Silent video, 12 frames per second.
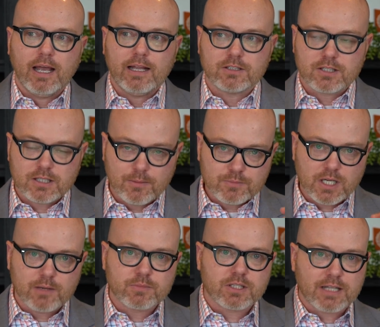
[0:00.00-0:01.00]
And
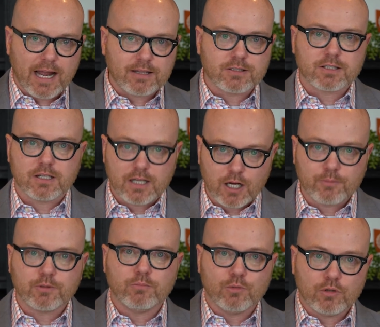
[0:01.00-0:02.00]
sometimes statins can
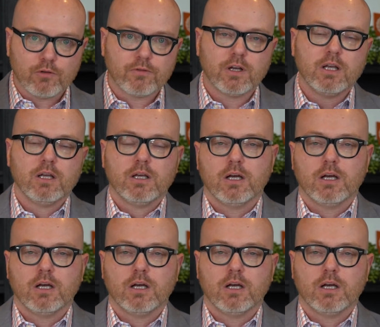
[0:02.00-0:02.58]
help you move